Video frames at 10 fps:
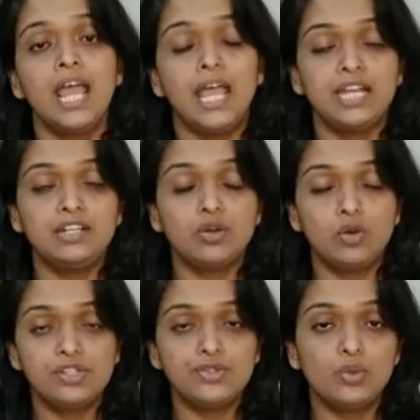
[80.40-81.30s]
and
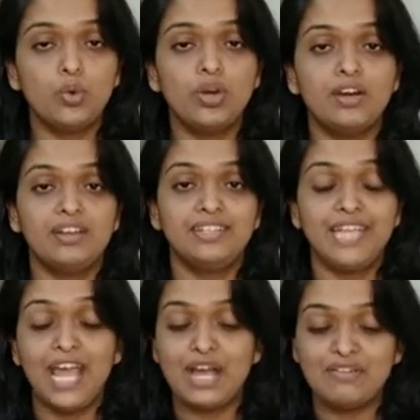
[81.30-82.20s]
also uh,
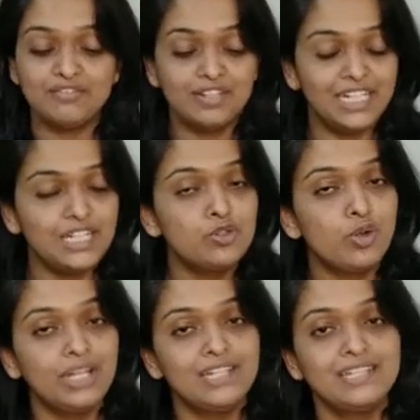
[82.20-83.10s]
they have clean
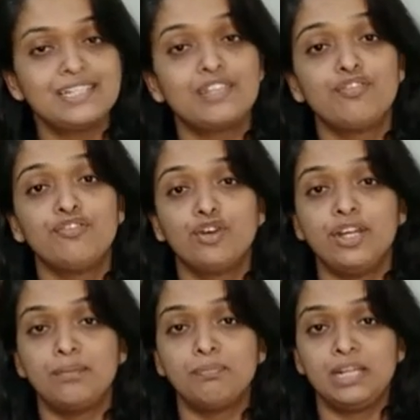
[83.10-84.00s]
toilets
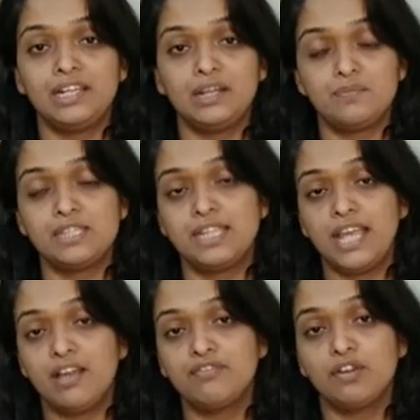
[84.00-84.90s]
for pilgrims
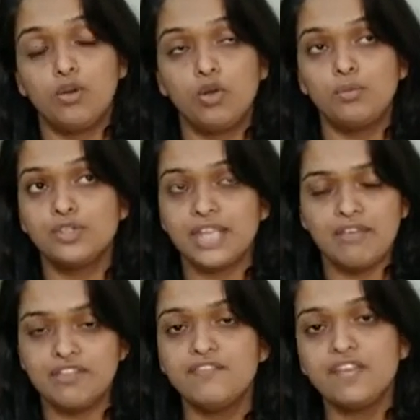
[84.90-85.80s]
they have almost
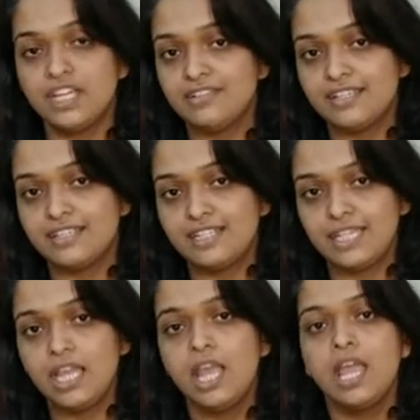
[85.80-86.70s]
everywhere in the
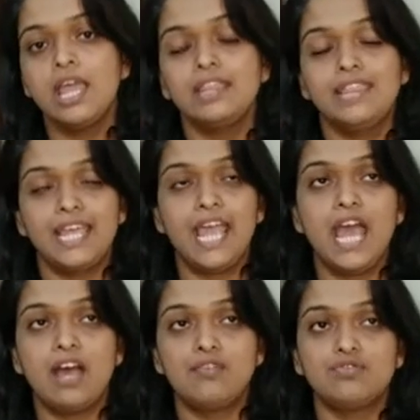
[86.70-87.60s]
city they
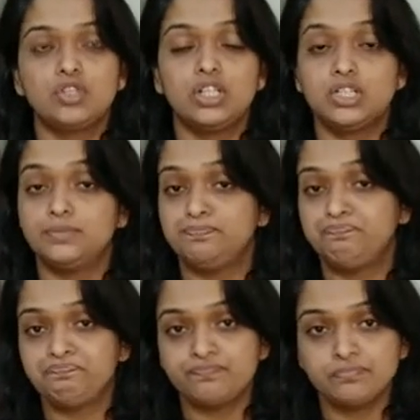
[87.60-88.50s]
have
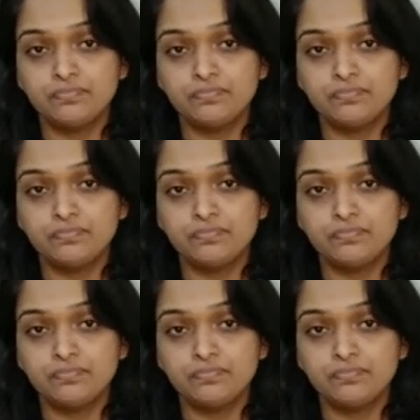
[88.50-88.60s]
um,